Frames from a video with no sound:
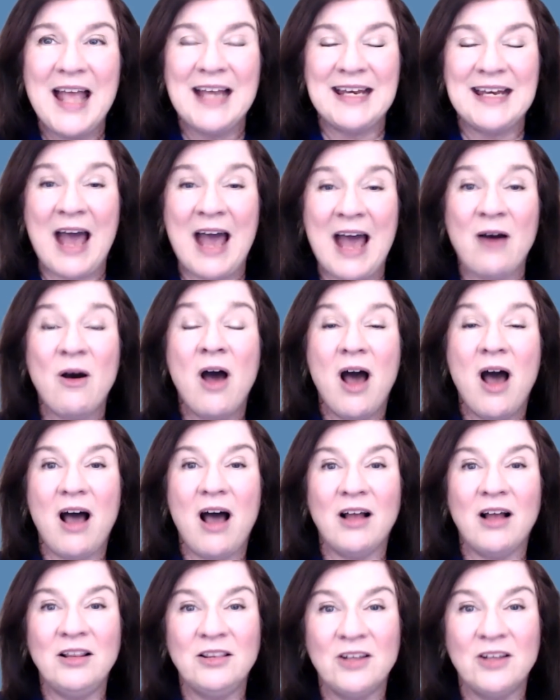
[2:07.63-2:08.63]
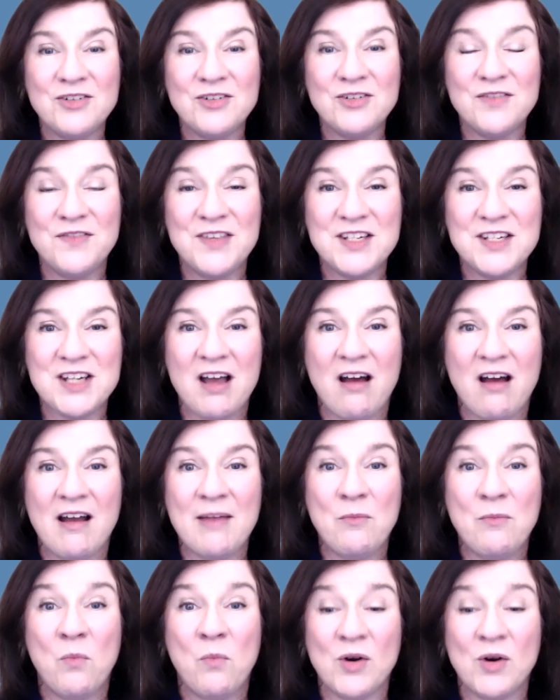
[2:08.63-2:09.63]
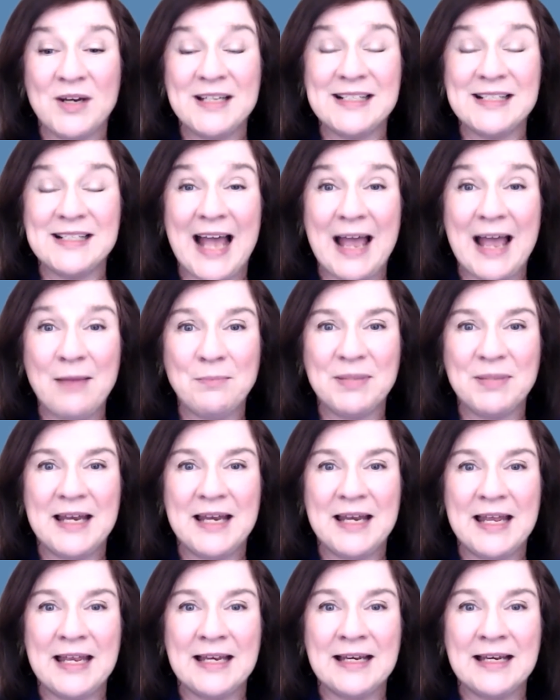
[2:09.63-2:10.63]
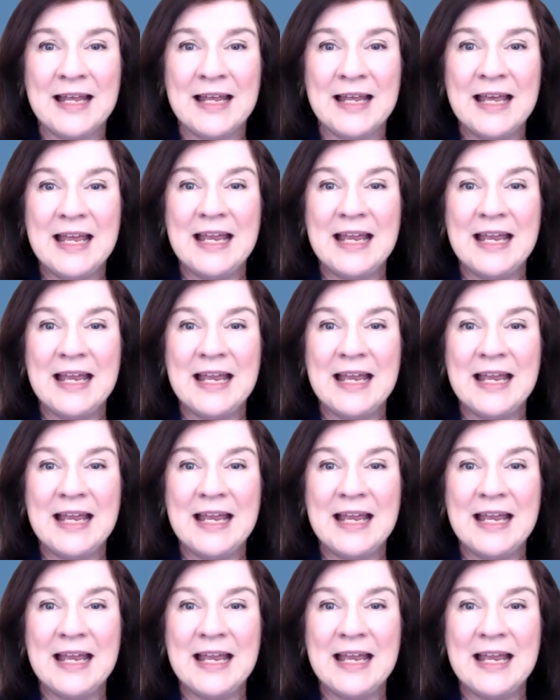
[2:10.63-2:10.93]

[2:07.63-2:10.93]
Now, a lot of the time, what is happening